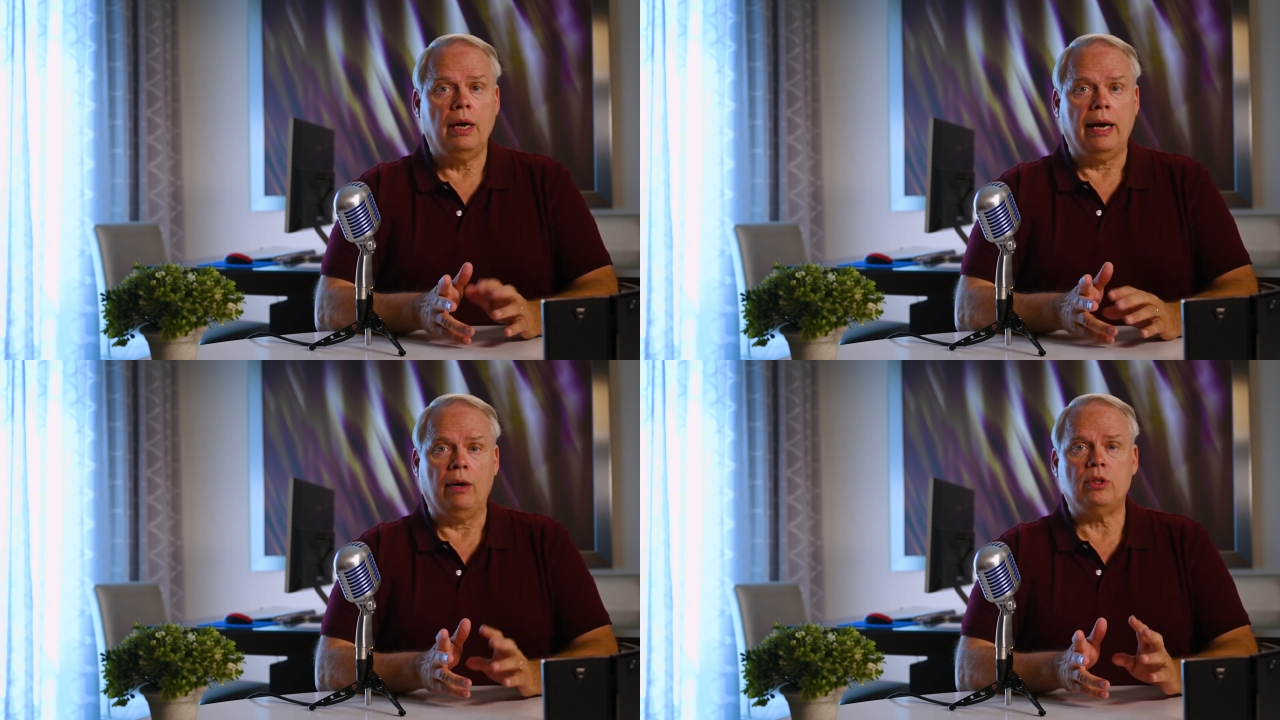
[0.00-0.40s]

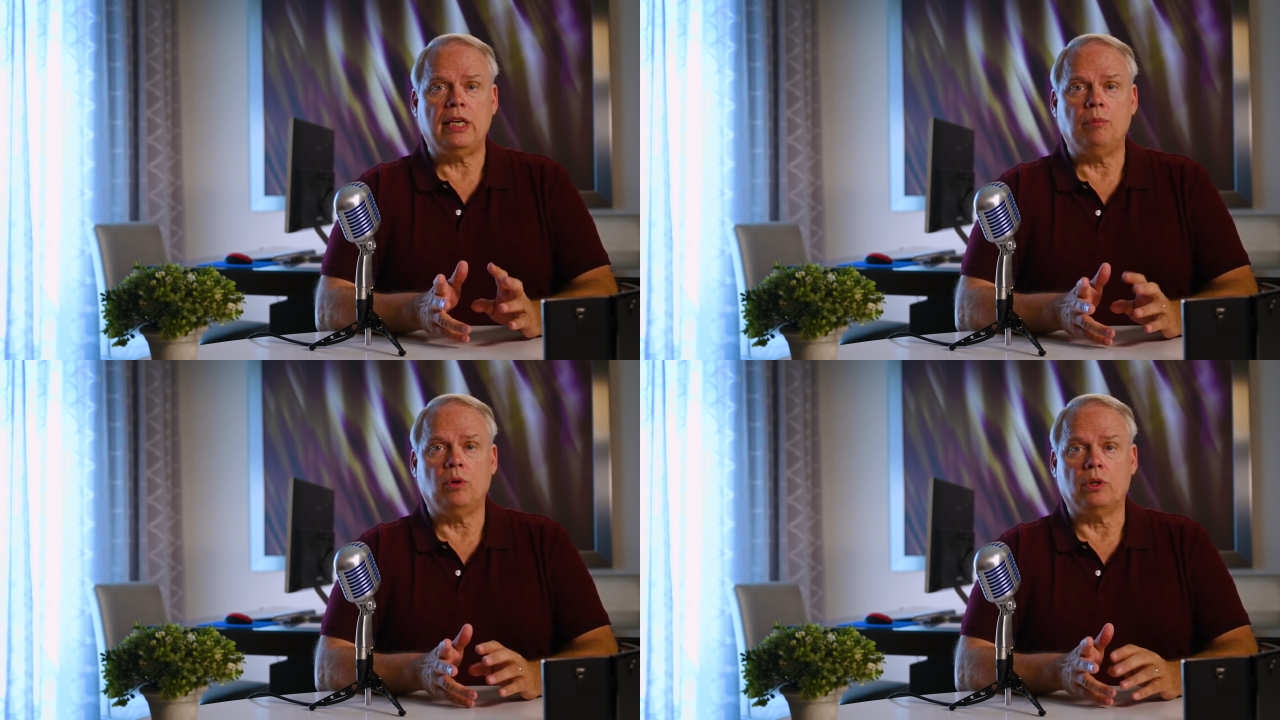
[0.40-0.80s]
I was
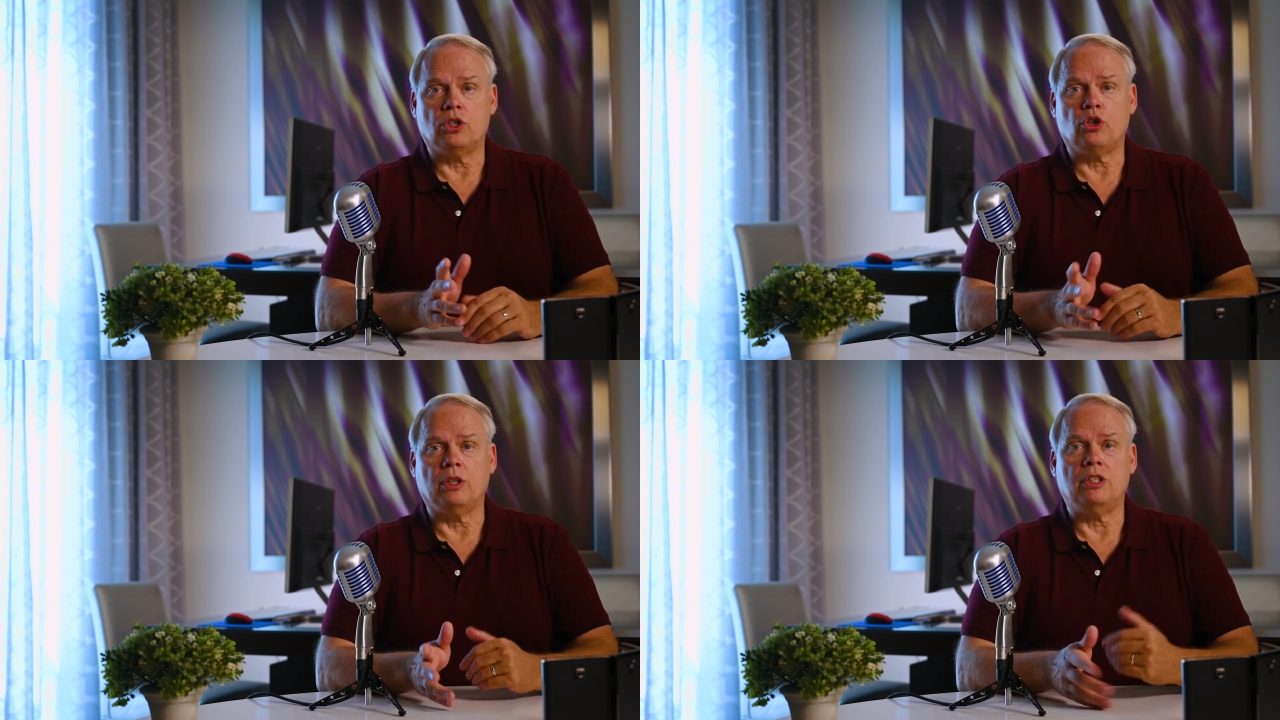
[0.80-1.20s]
able to
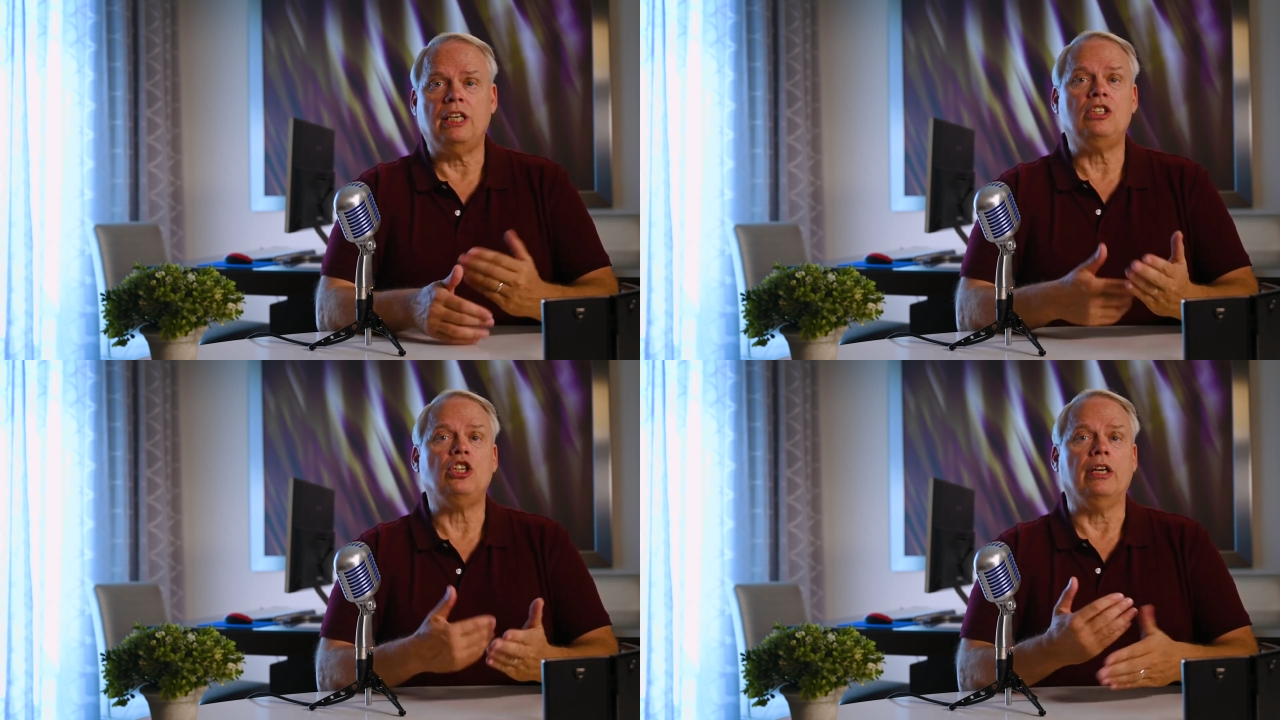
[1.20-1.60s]
start
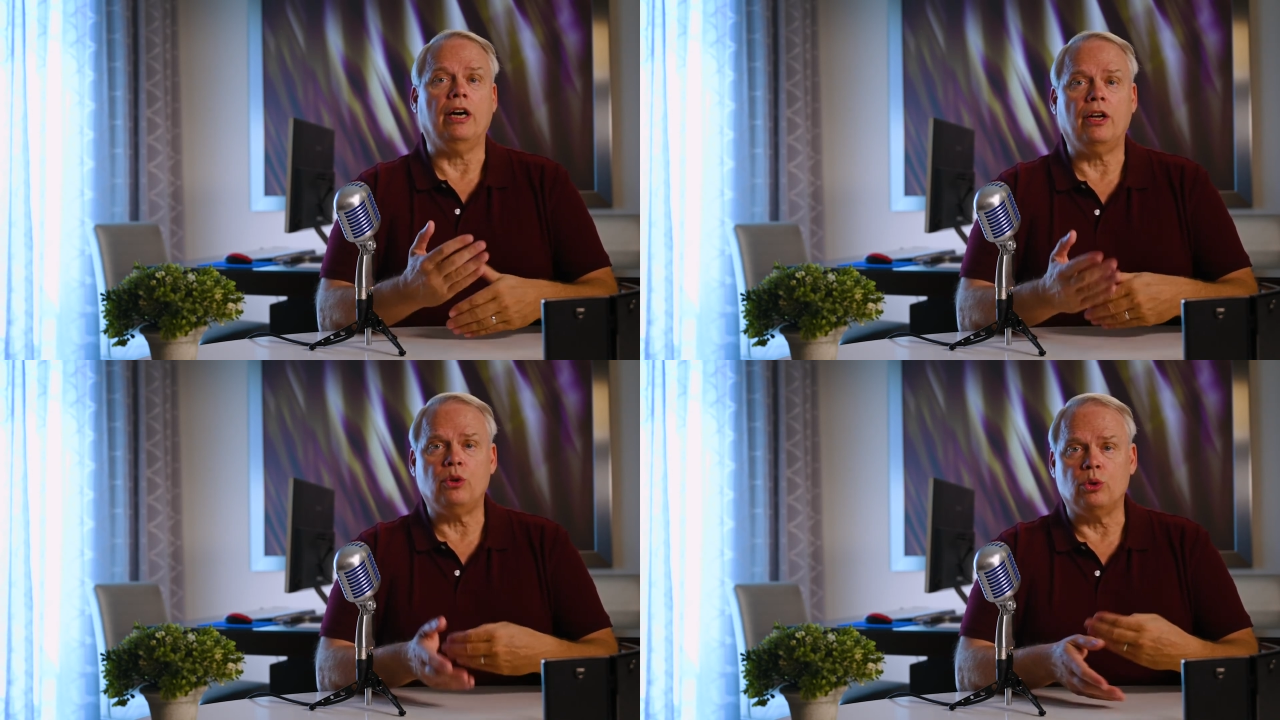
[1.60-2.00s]
teaching
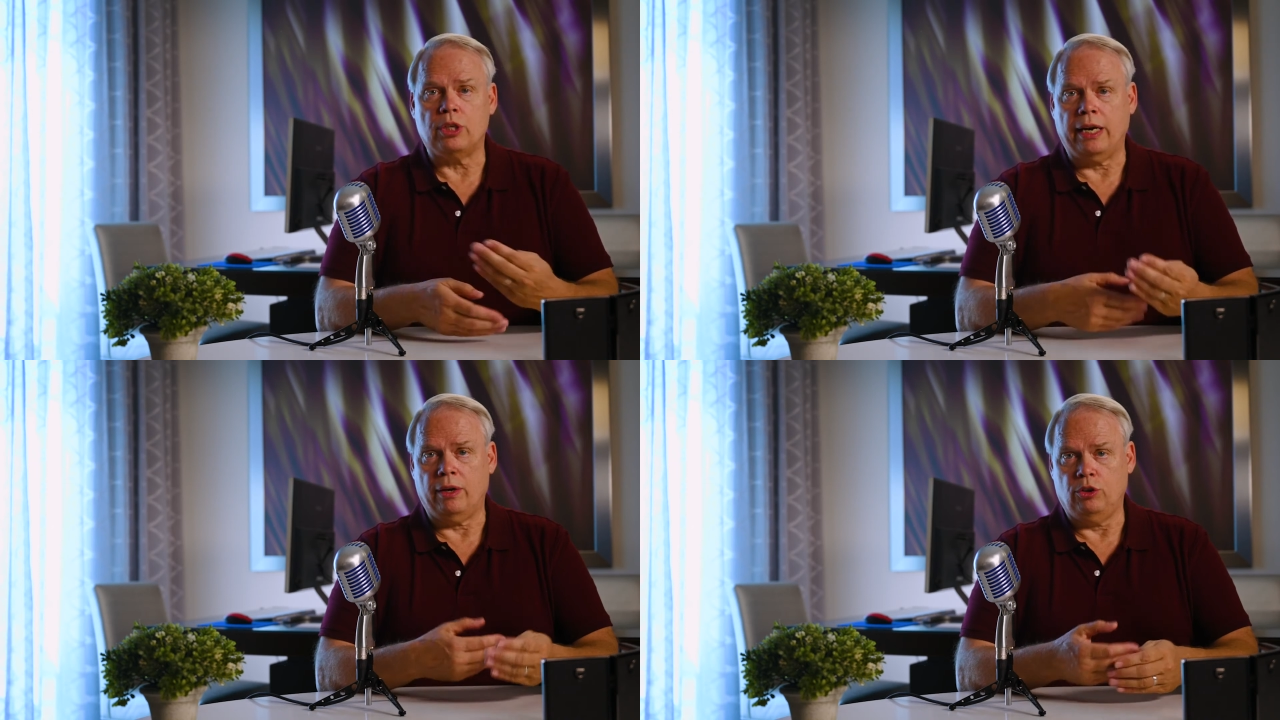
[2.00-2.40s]

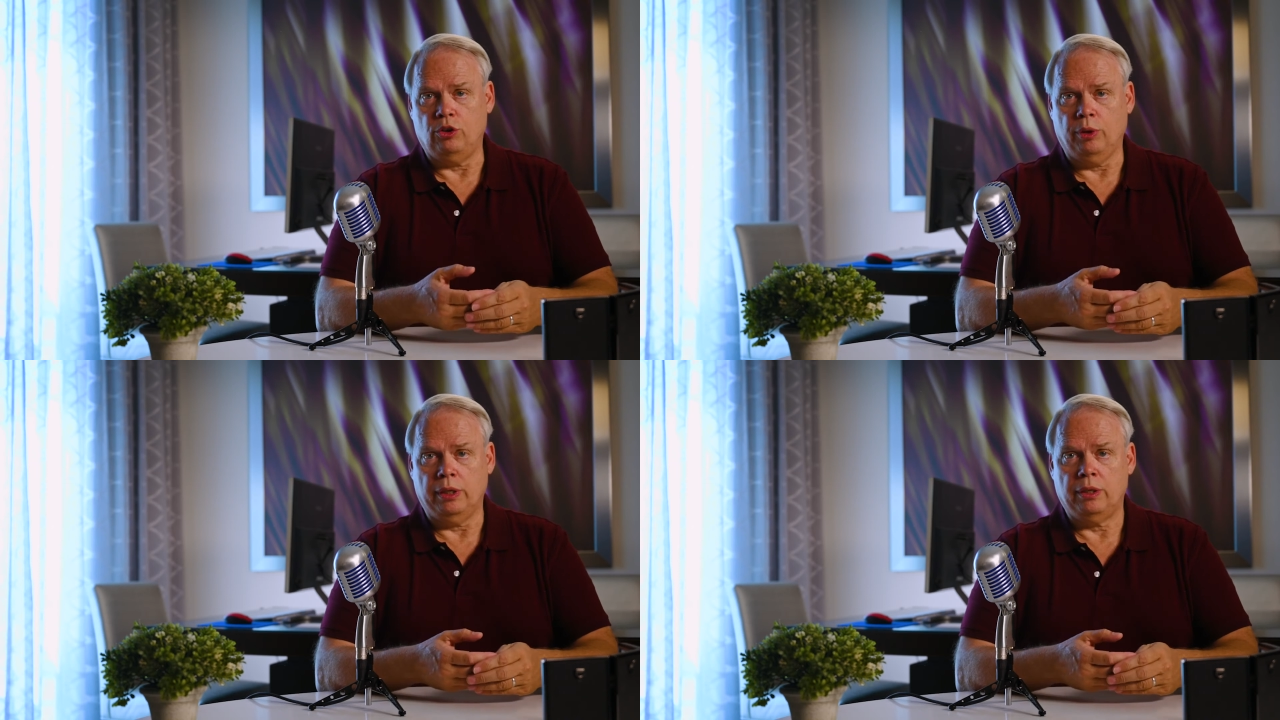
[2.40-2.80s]
others how to
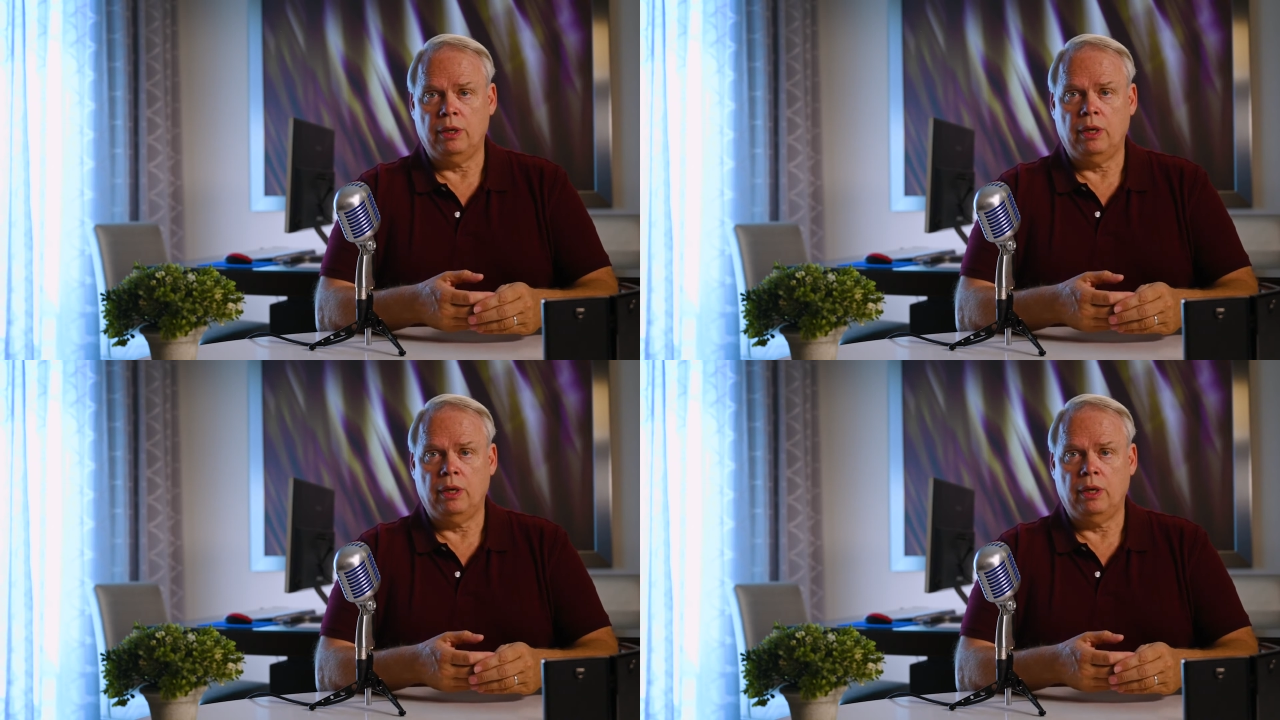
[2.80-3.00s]
do it.